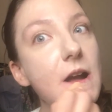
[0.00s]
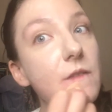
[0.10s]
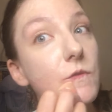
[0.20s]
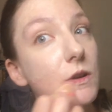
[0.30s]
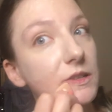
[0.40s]

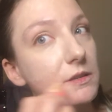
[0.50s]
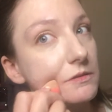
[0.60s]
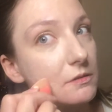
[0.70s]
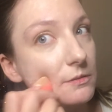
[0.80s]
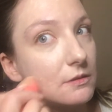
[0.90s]
Of course I was
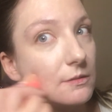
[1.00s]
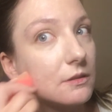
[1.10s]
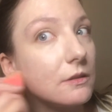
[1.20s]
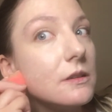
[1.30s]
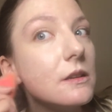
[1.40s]
wearing
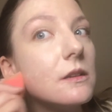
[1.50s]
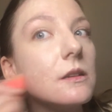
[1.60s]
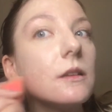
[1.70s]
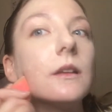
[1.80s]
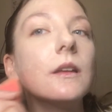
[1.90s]
sunscreen,
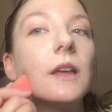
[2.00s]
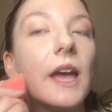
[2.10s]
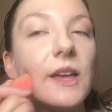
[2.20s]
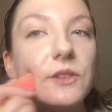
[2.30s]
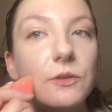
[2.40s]

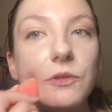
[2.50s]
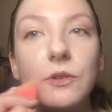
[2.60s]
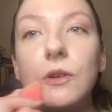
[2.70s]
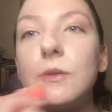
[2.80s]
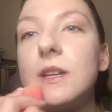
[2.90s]
as you should
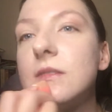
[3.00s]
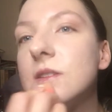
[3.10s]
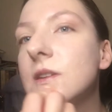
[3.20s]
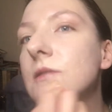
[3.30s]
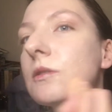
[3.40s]
always
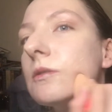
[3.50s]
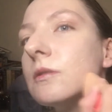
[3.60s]
do.